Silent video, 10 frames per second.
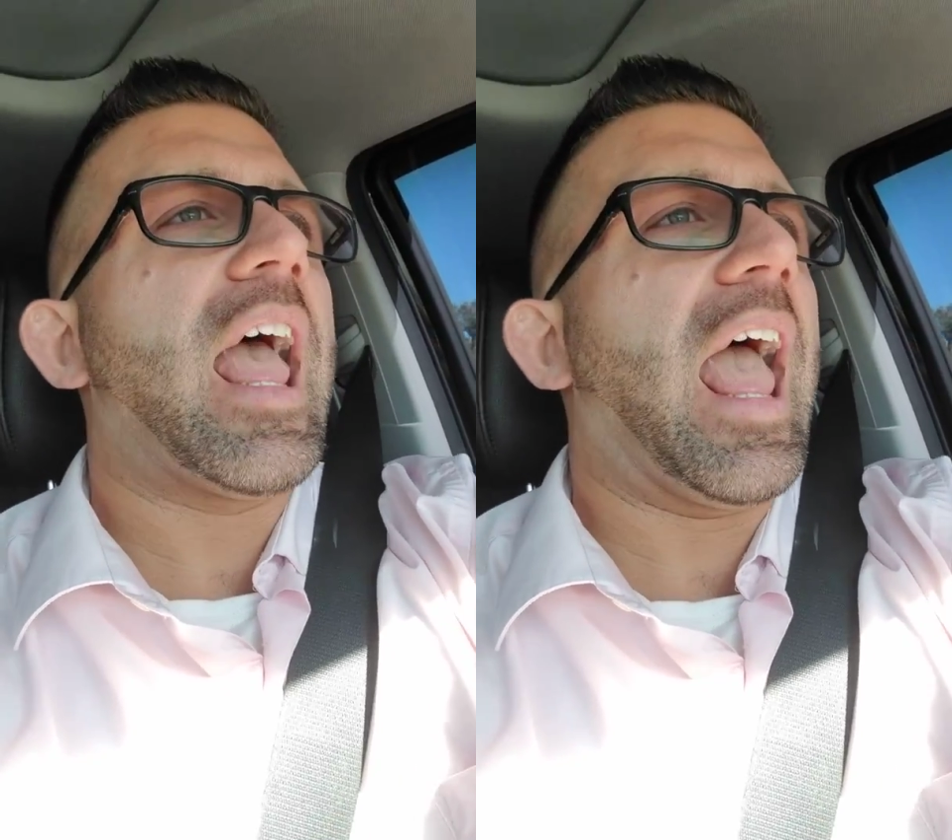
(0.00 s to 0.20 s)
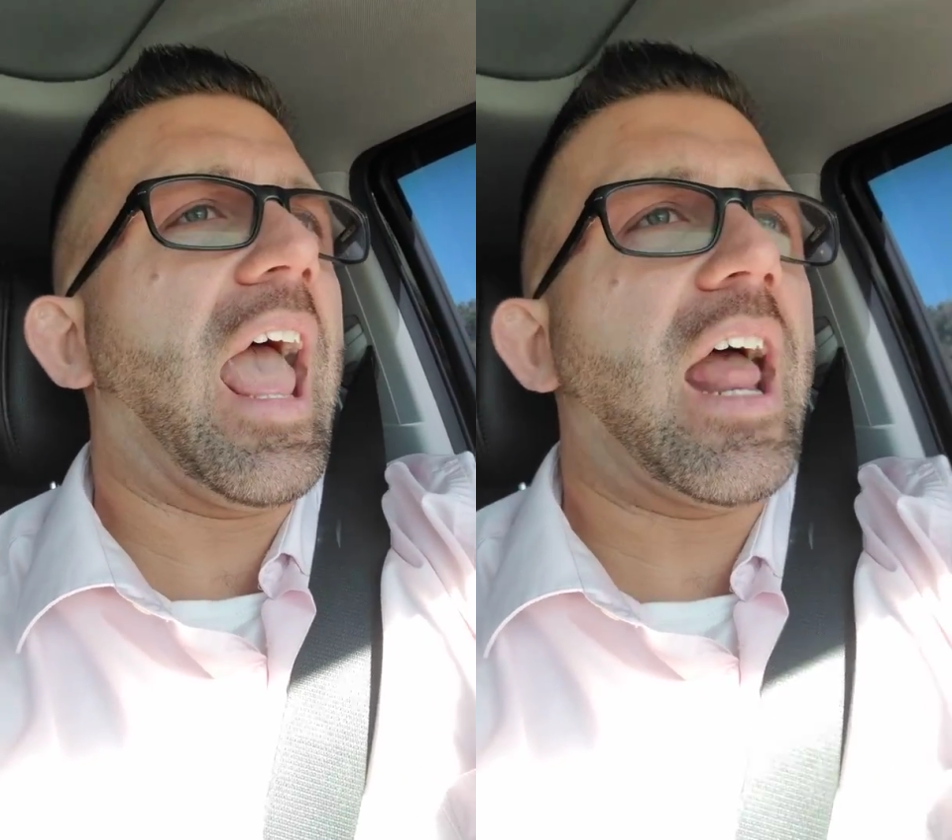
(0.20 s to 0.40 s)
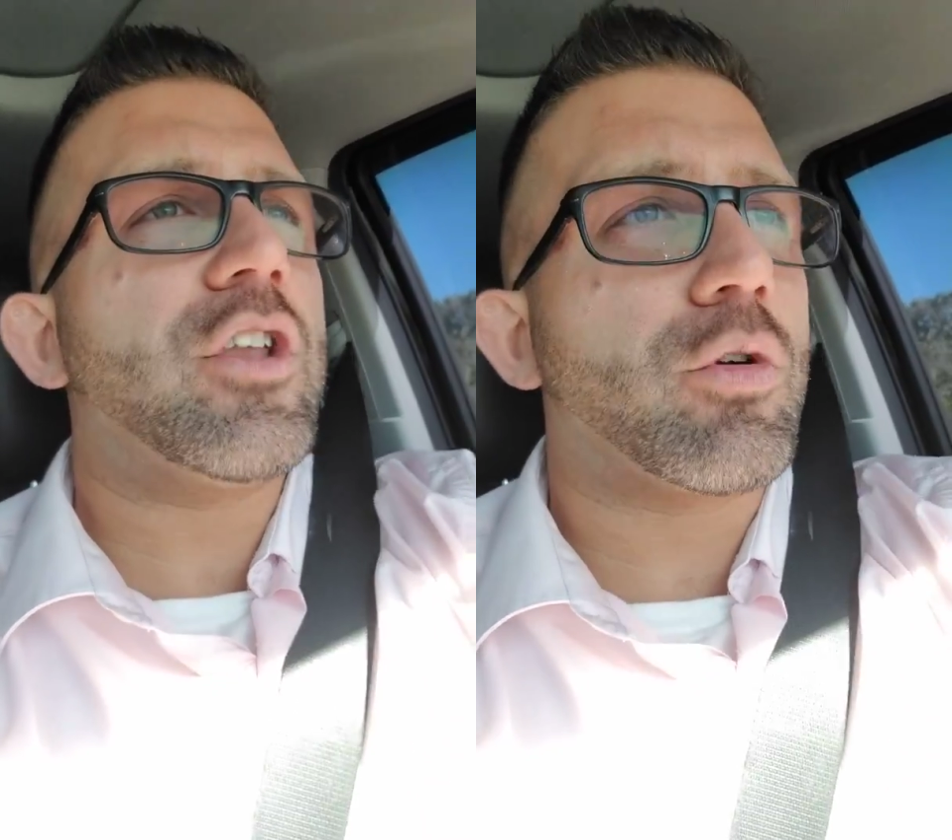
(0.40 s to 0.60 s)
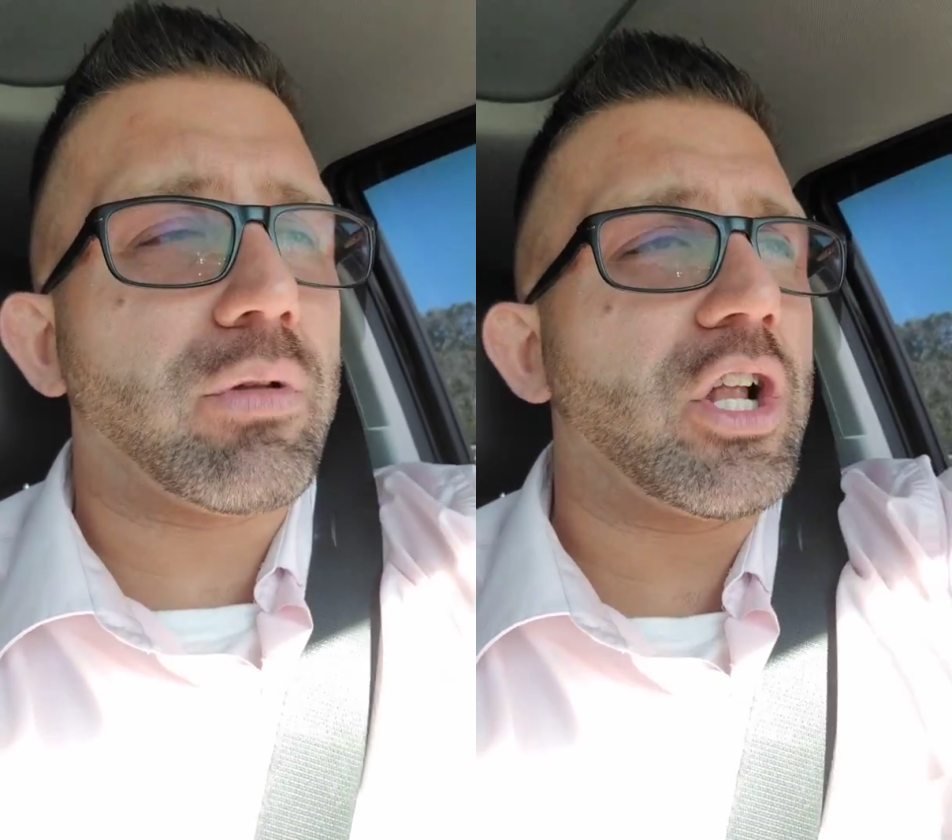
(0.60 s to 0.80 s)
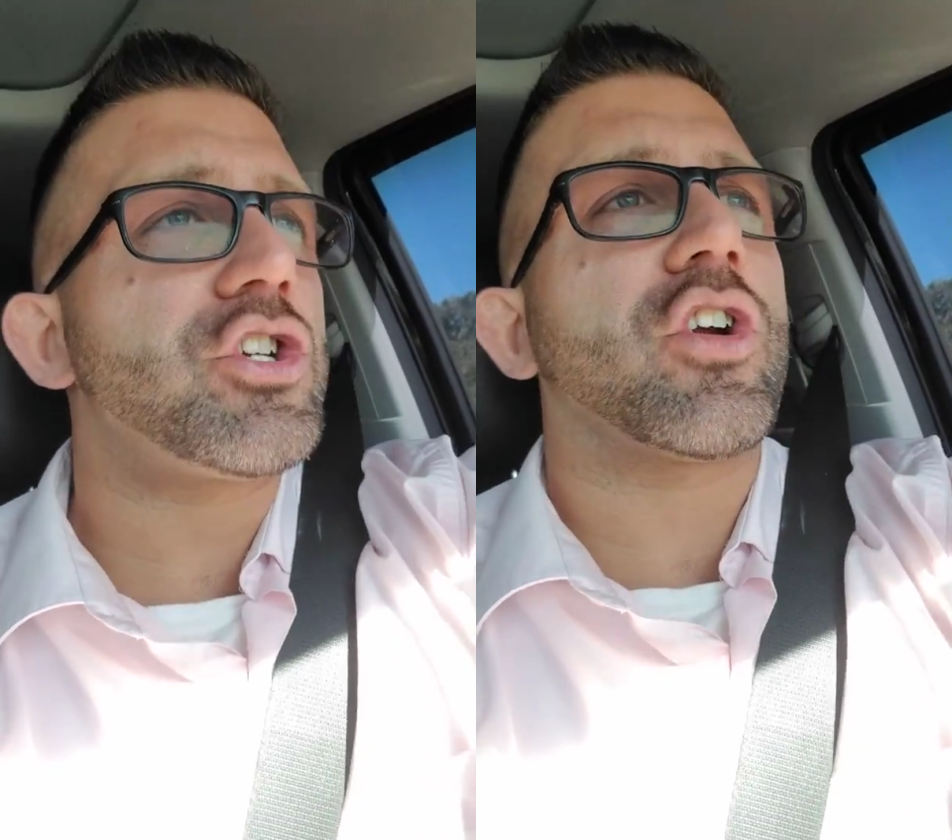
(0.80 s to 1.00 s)
and your
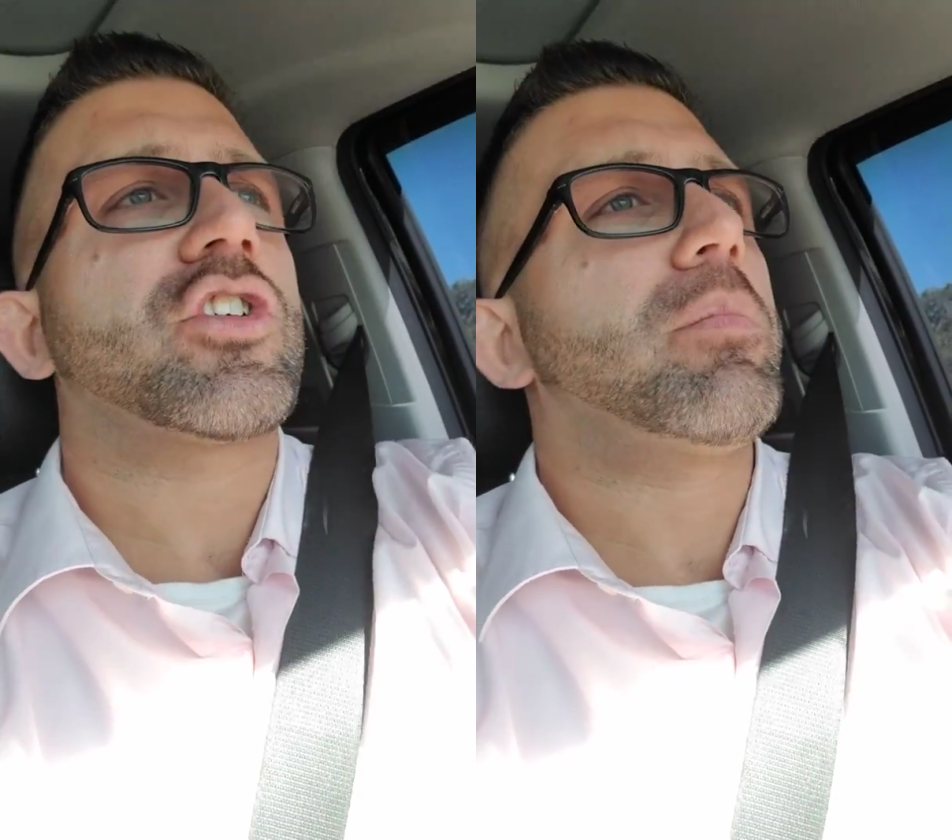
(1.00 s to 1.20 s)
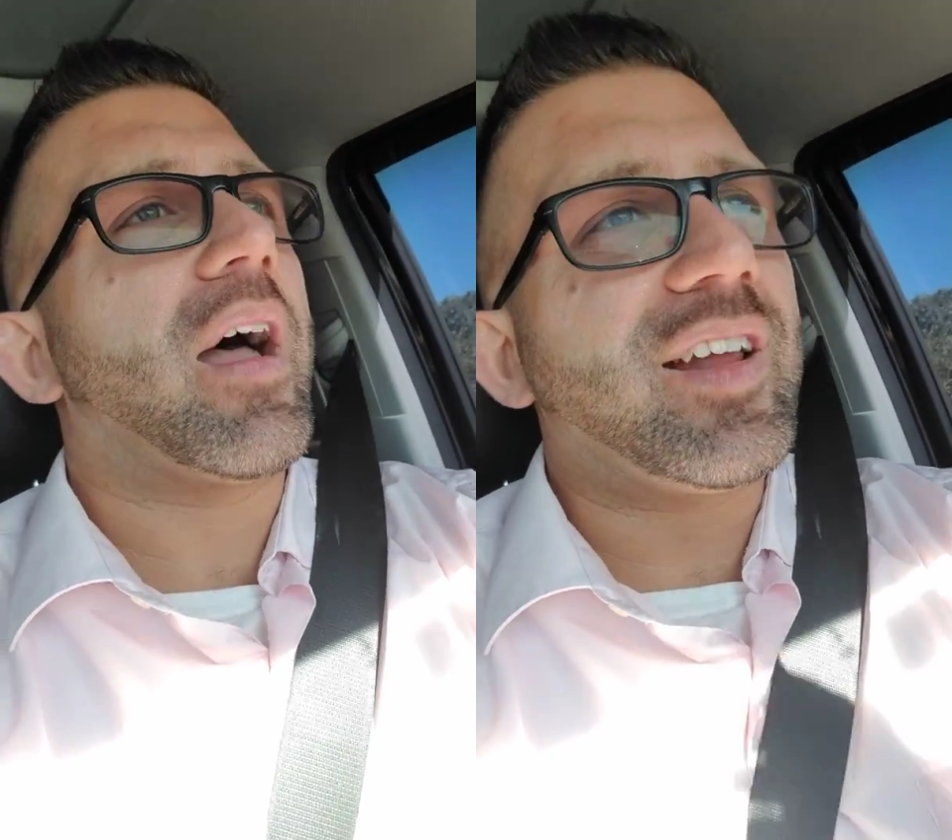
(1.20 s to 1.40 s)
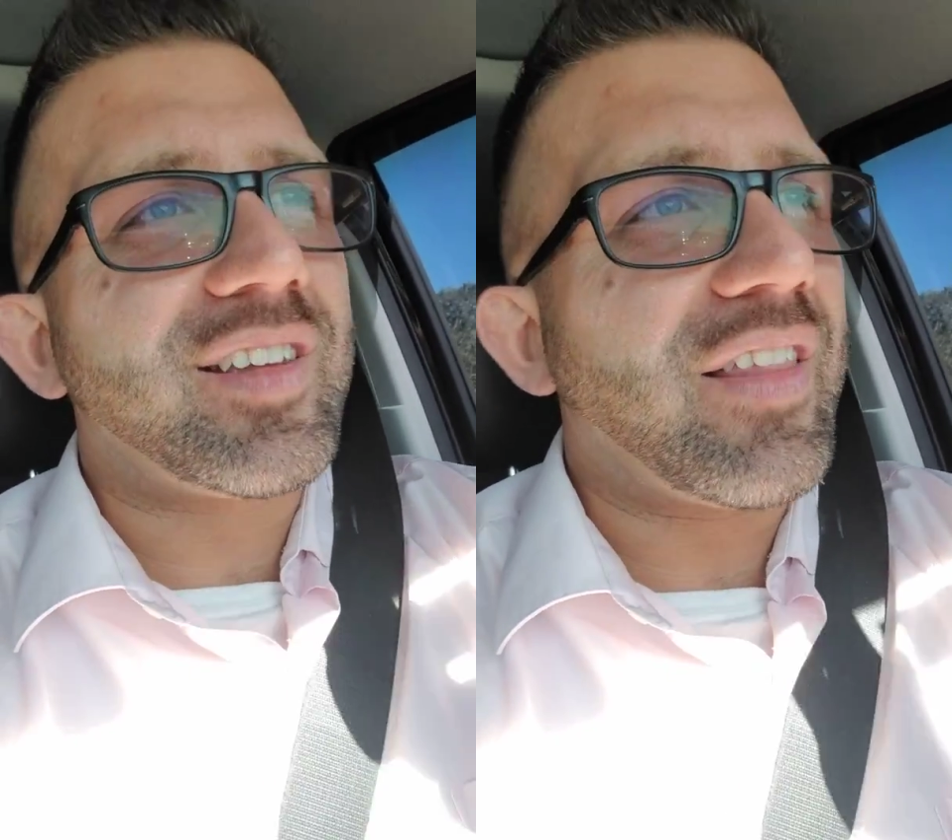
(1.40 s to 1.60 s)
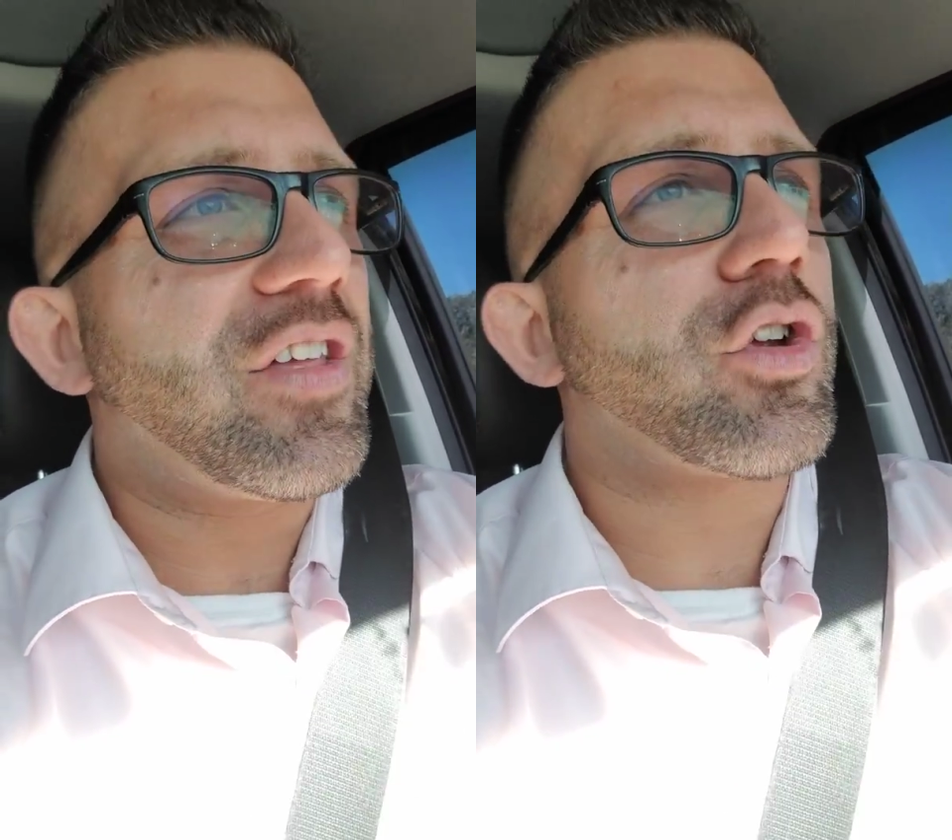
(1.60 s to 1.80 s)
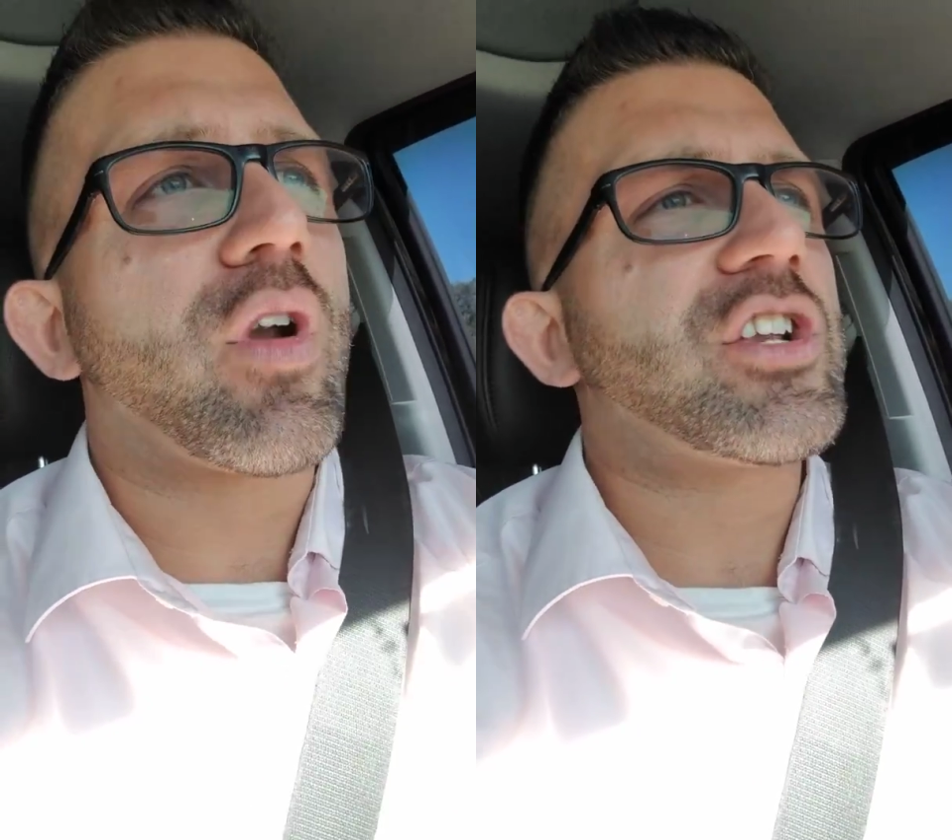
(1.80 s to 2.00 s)
blood sugar spikes, and
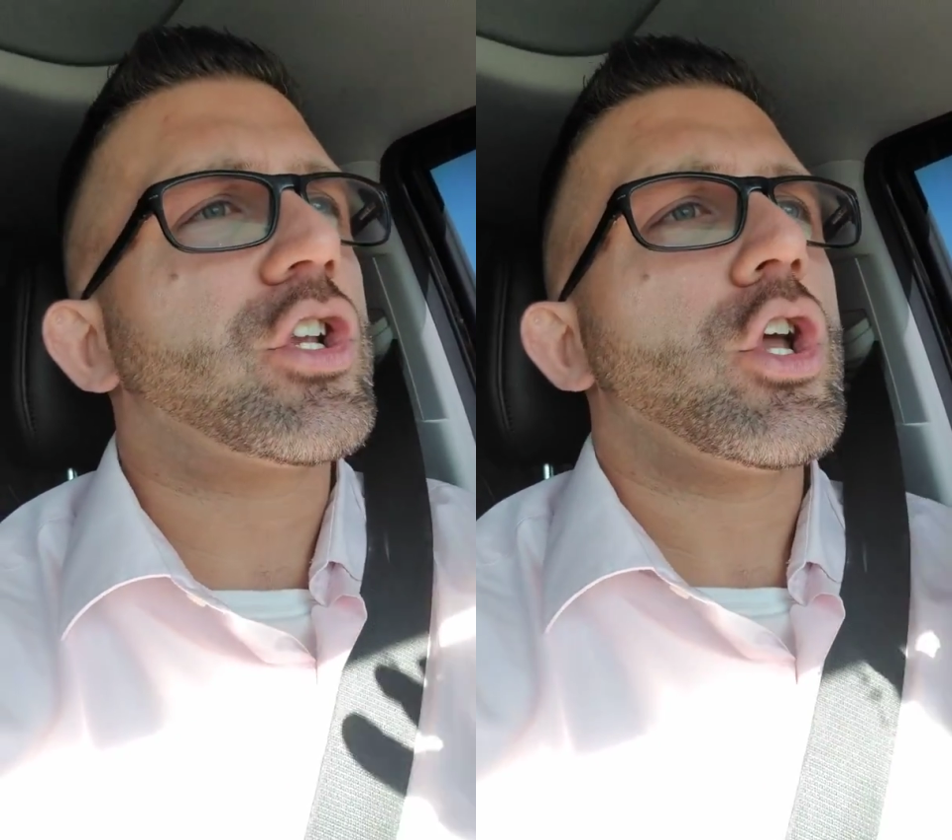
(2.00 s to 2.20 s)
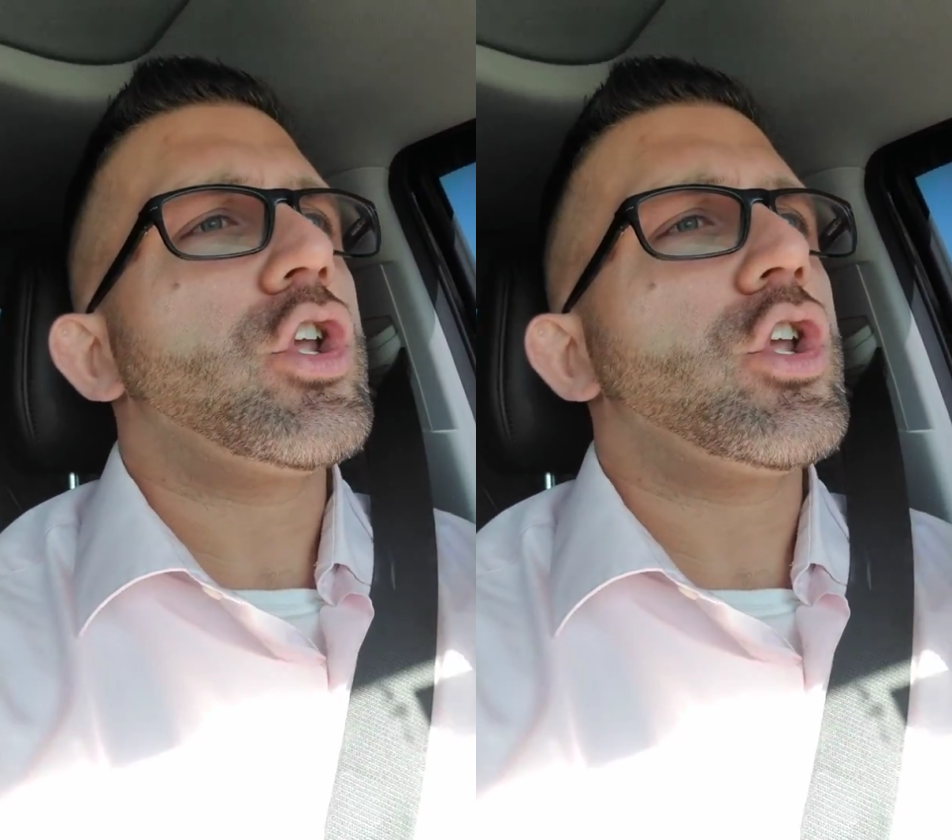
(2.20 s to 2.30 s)
then you're crashing.